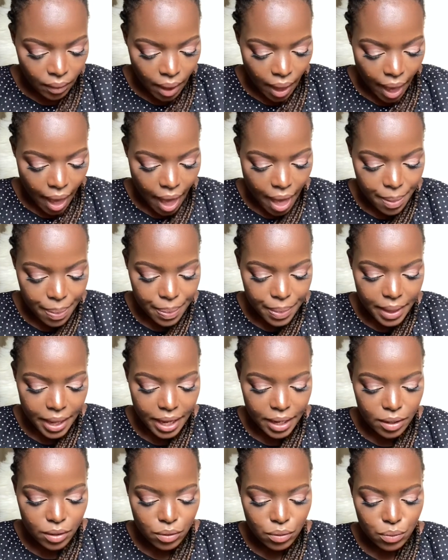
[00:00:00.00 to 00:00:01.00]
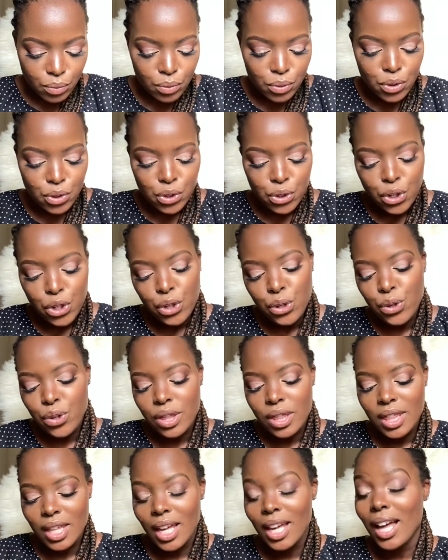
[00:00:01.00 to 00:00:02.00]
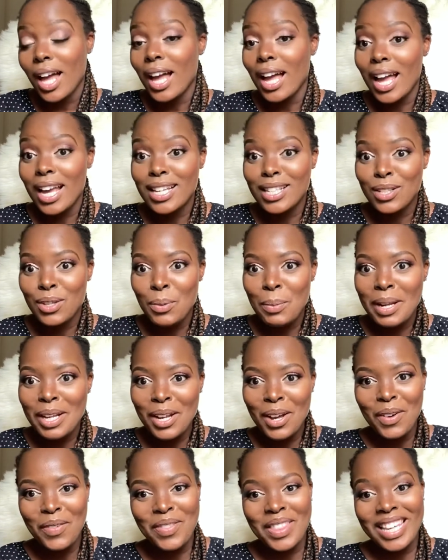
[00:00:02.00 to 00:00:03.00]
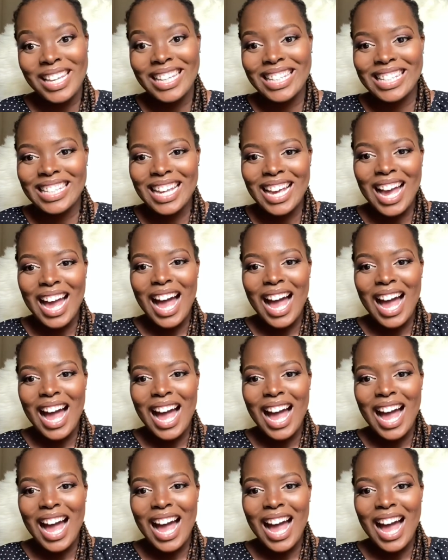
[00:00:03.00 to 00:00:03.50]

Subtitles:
And then, do you think, guys, so many of these